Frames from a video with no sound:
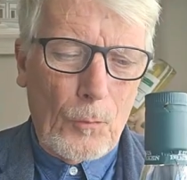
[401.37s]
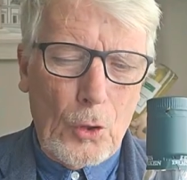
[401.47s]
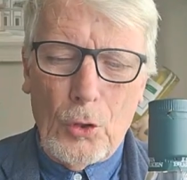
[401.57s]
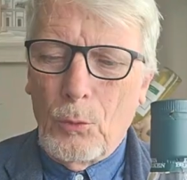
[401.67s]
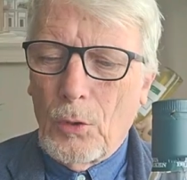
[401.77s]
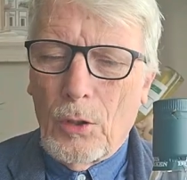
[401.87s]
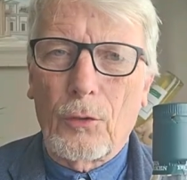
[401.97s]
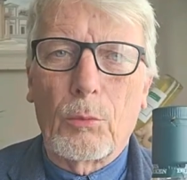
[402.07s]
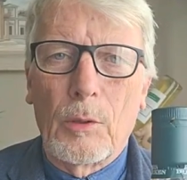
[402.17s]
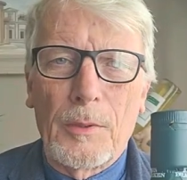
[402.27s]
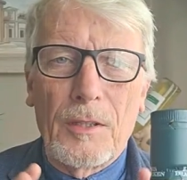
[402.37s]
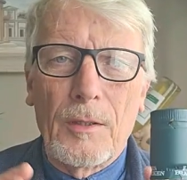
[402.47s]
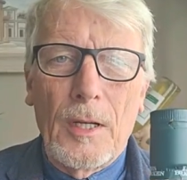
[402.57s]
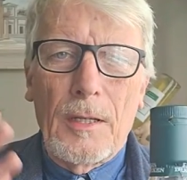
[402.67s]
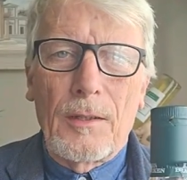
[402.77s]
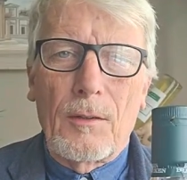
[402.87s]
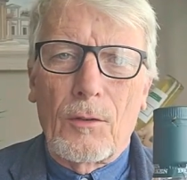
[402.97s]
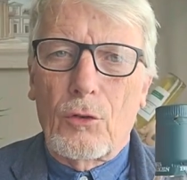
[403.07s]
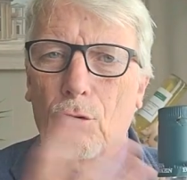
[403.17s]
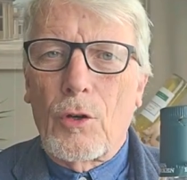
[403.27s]
kudos will be
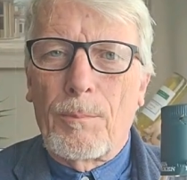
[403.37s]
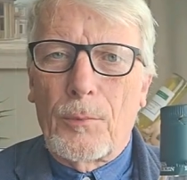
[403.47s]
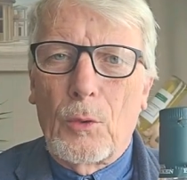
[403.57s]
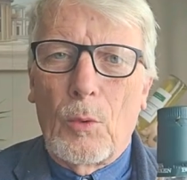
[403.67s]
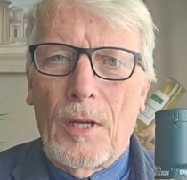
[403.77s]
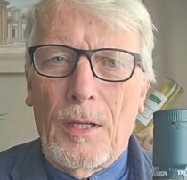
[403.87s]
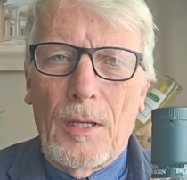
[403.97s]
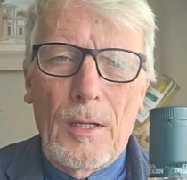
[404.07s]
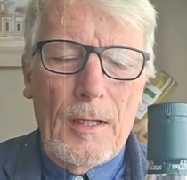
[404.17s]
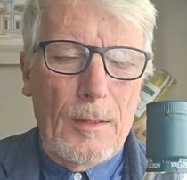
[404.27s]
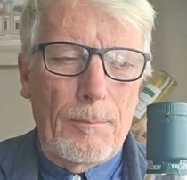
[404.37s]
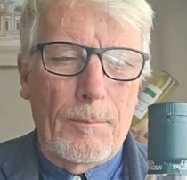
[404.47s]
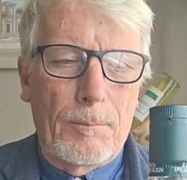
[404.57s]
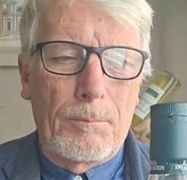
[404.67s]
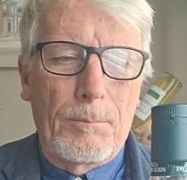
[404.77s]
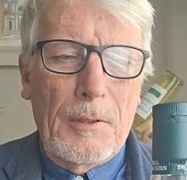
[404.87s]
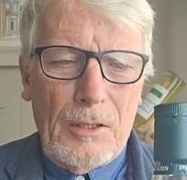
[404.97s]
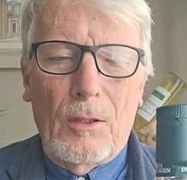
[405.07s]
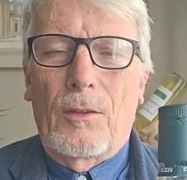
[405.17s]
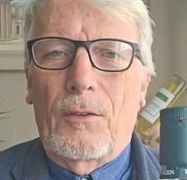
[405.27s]
stripped away.
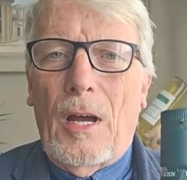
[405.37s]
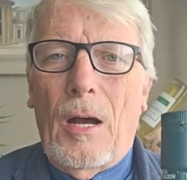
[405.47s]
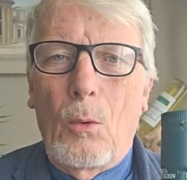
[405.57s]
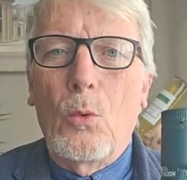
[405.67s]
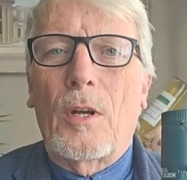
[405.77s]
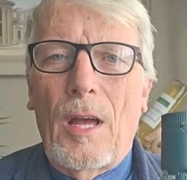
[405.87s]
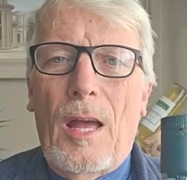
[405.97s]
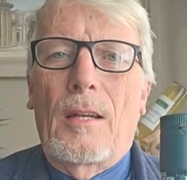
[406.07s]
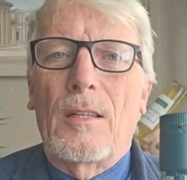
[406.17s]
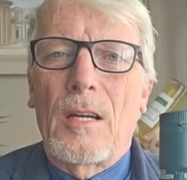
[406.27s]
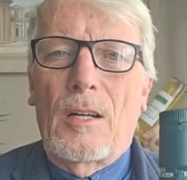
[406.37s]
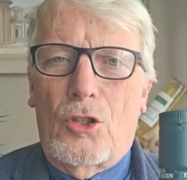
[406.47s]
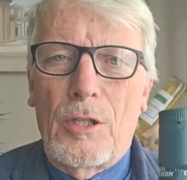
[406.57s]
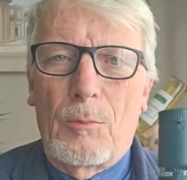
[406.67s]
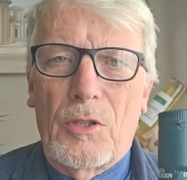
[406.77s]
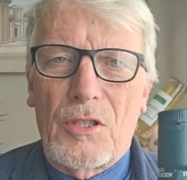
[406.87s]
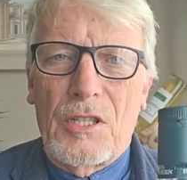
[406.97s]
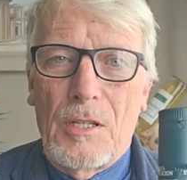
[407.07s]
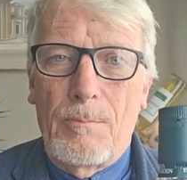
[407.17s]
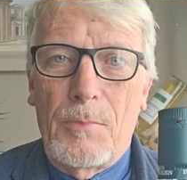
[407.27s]
Because how can a cheap
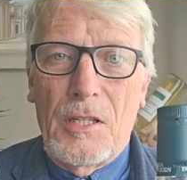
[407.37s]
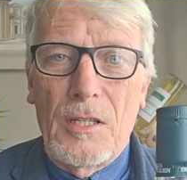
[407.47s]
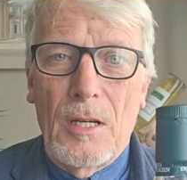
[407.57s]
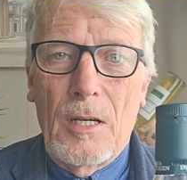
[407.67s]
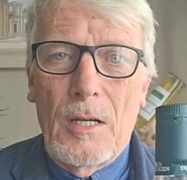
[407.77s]
whiskey be